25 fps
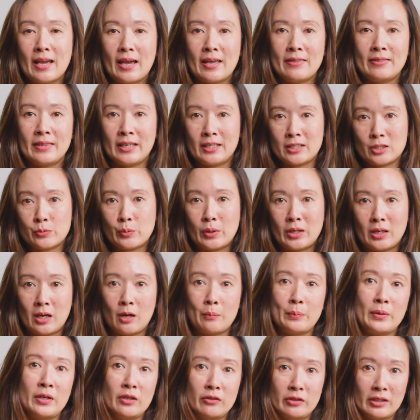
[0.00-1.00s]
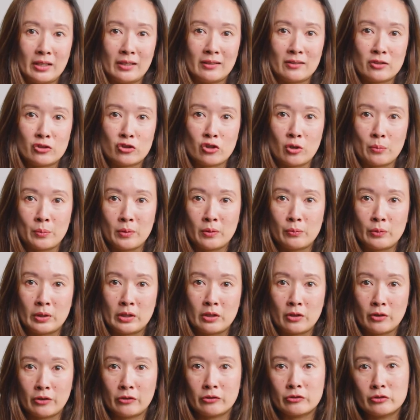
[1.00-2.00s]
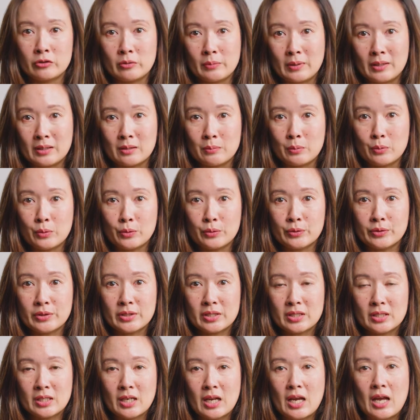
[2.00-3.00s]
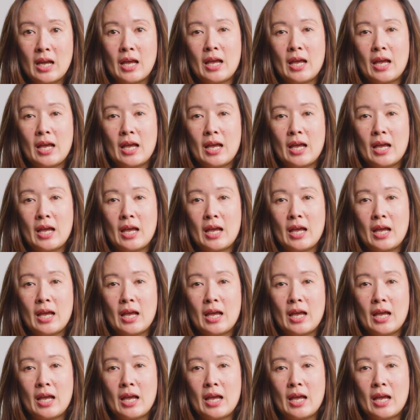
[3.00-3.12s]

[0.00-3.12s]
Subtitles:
and that's when our periods stop and we go through menopause.